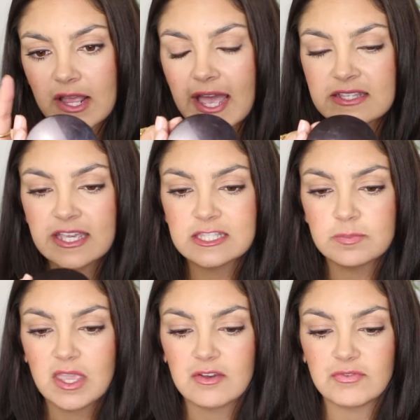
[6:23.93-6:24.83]
It has
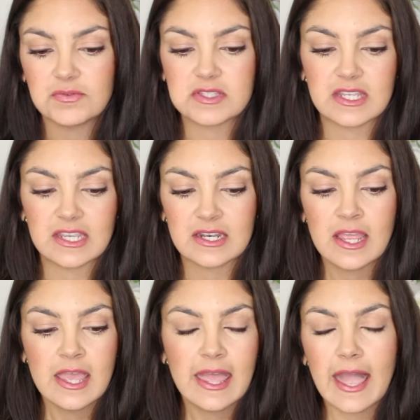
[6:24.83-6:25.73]
SPF 15
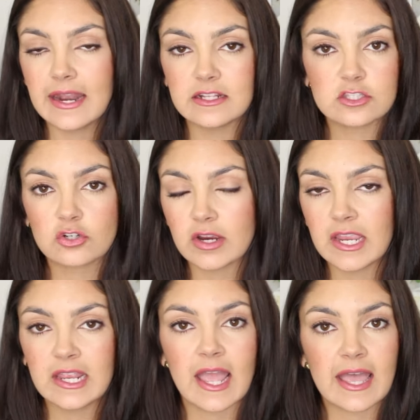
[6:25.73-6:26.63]
and it's great